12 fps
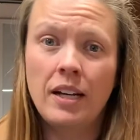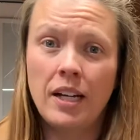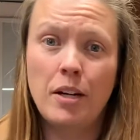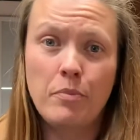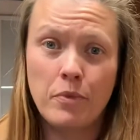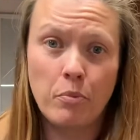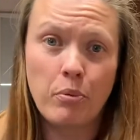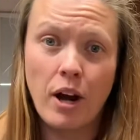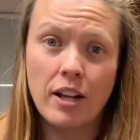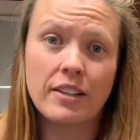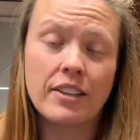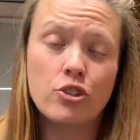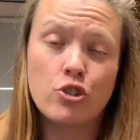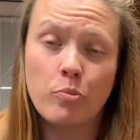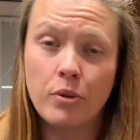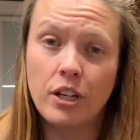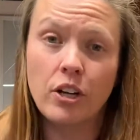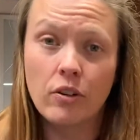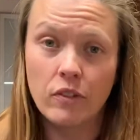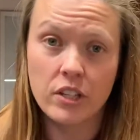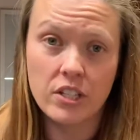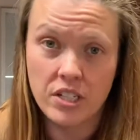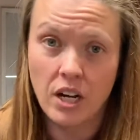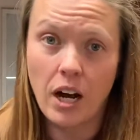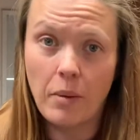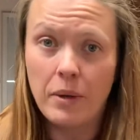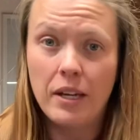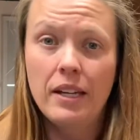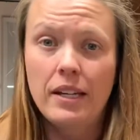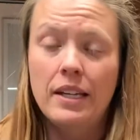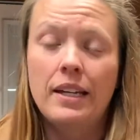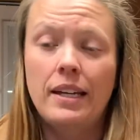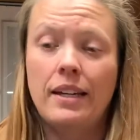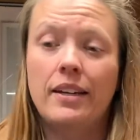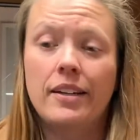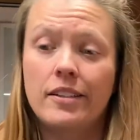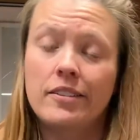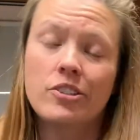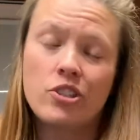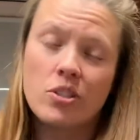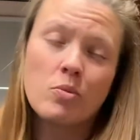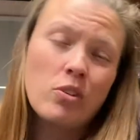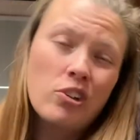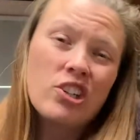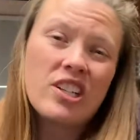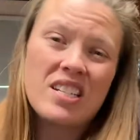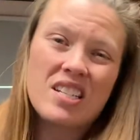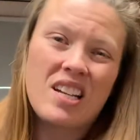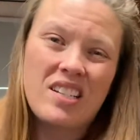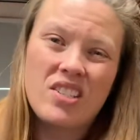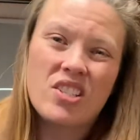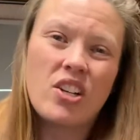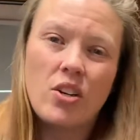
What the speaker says: the product that you're putting over the top, and it just won't look as nice. So